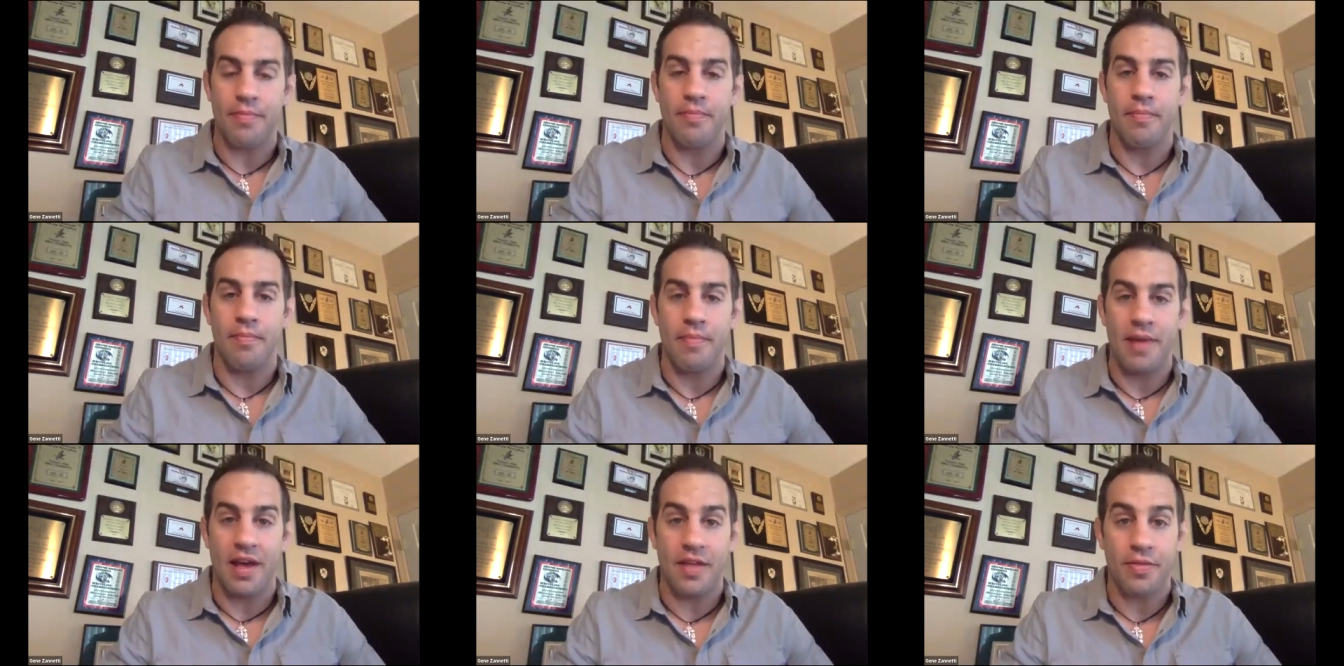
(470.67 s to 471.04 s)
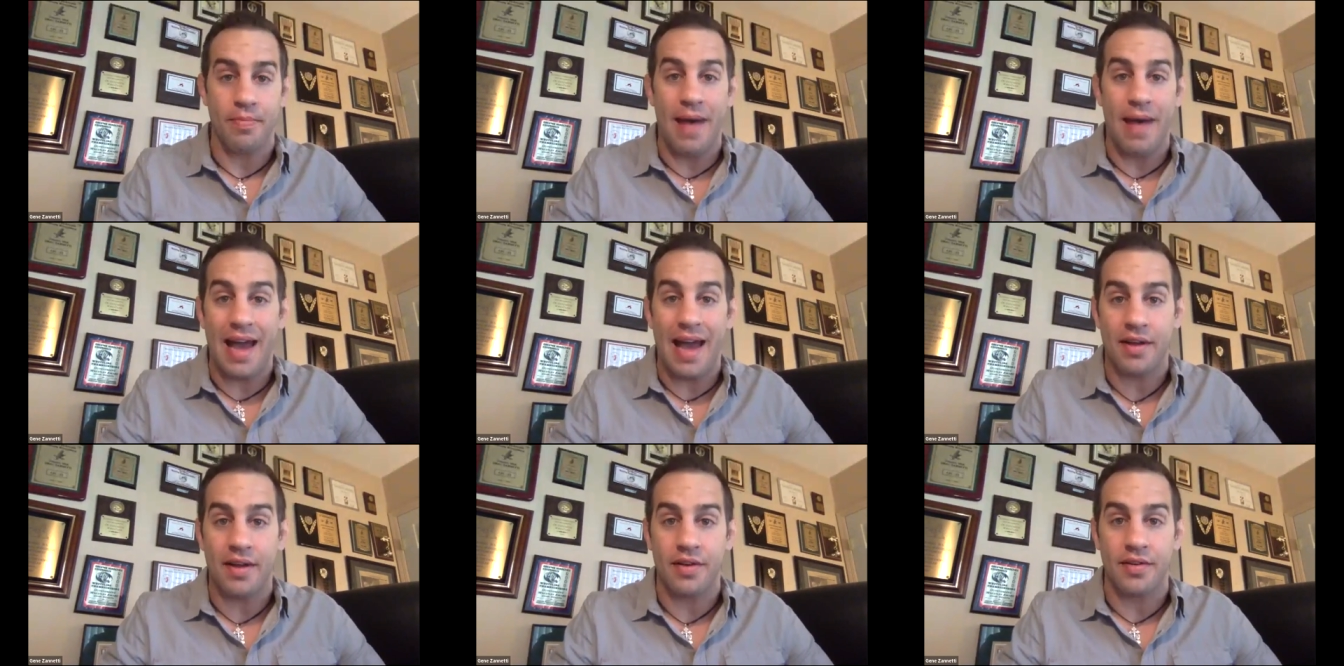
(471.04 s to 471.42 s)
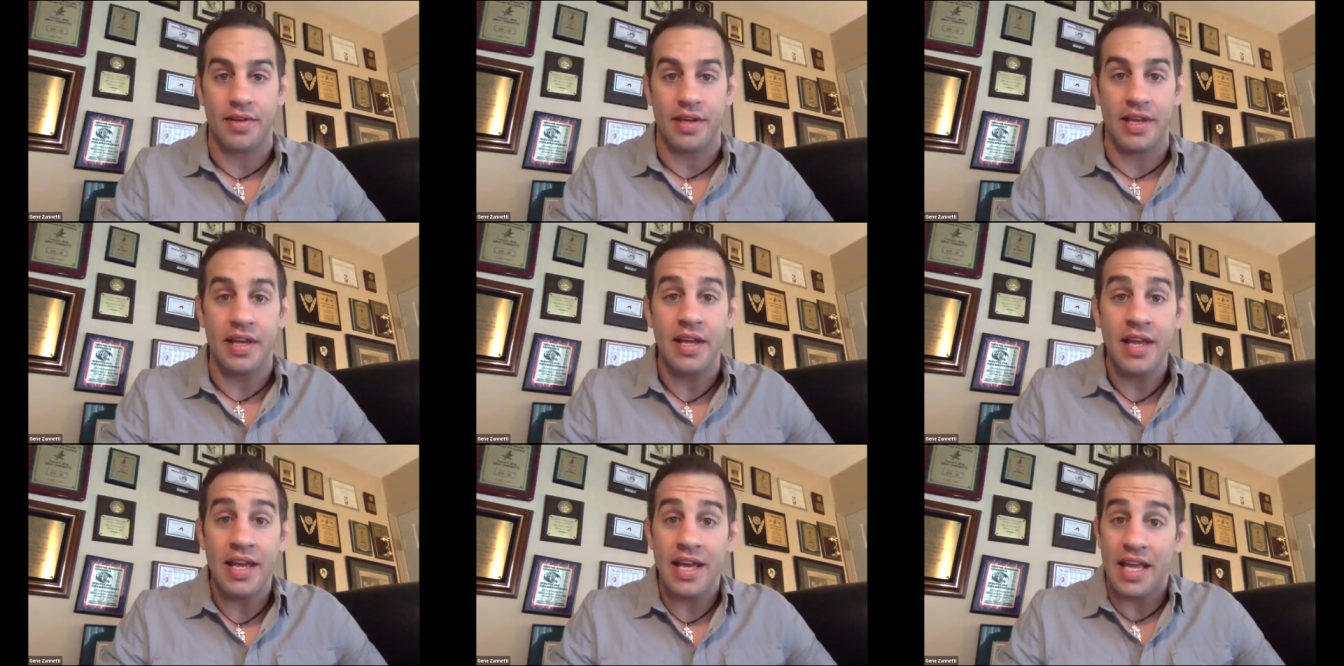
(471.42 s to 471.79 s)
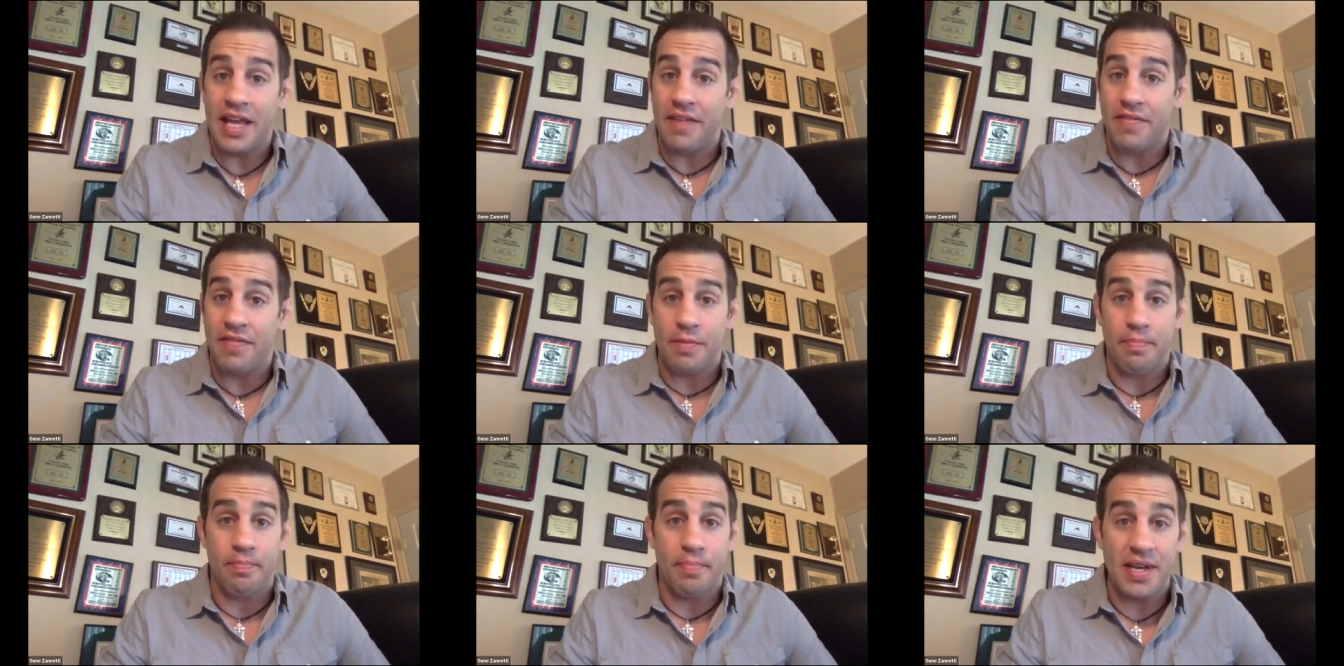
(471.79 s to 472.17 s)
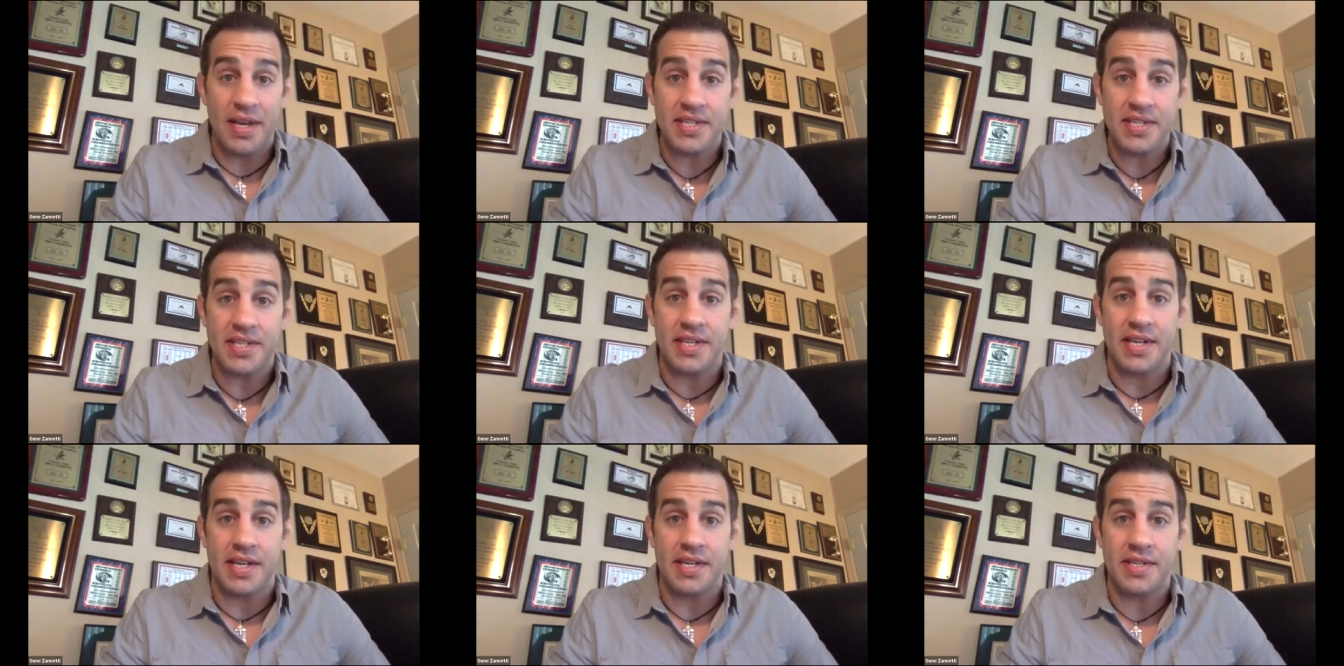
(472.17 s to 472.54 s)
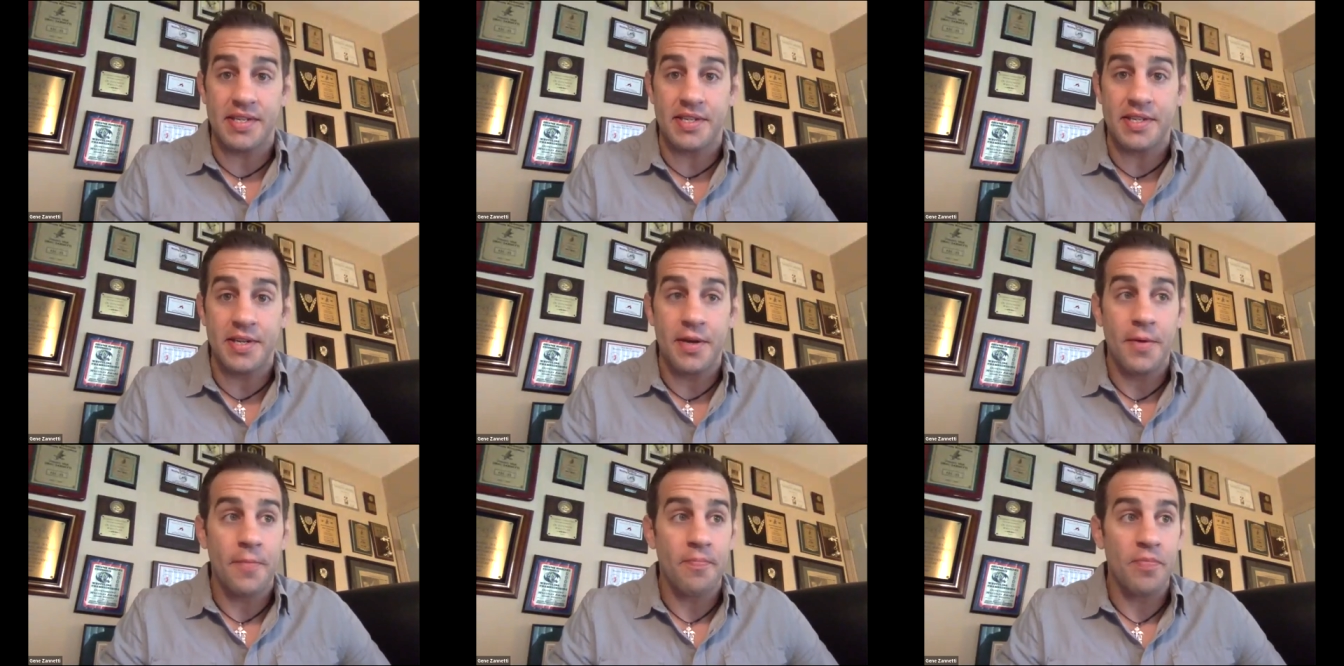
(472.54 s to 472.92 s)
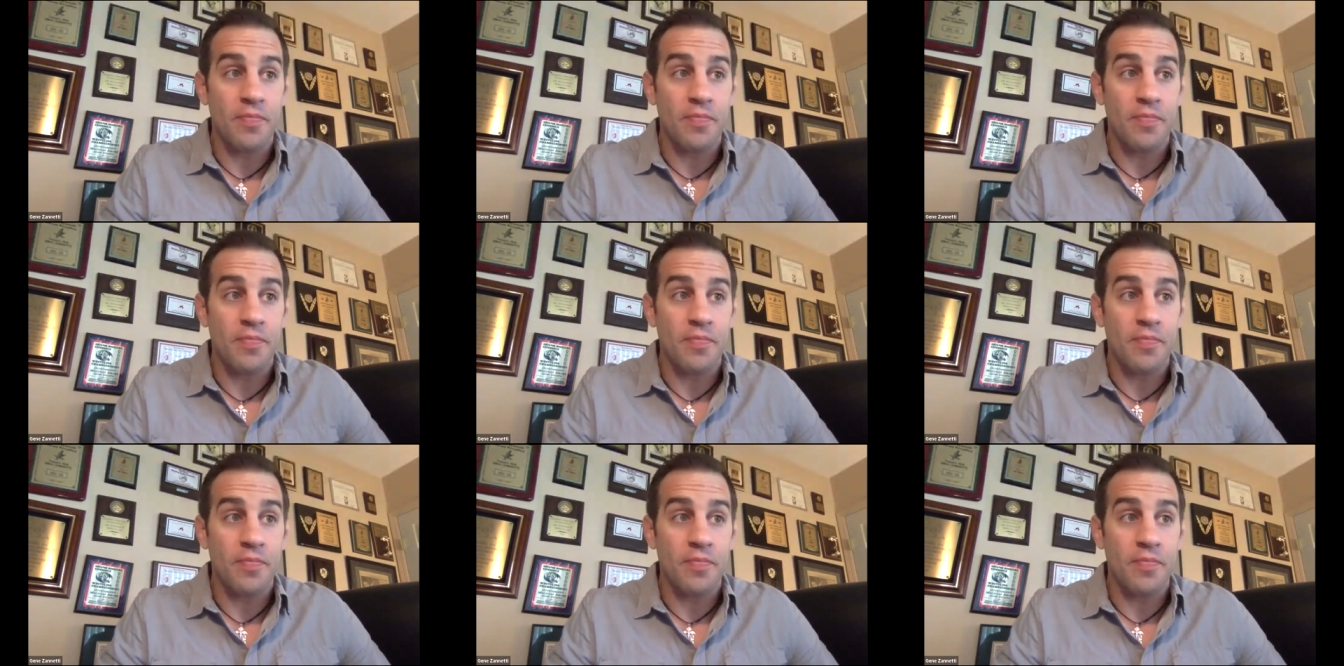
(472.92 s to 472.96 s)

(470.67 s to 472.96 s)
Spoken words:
mathematically, even business,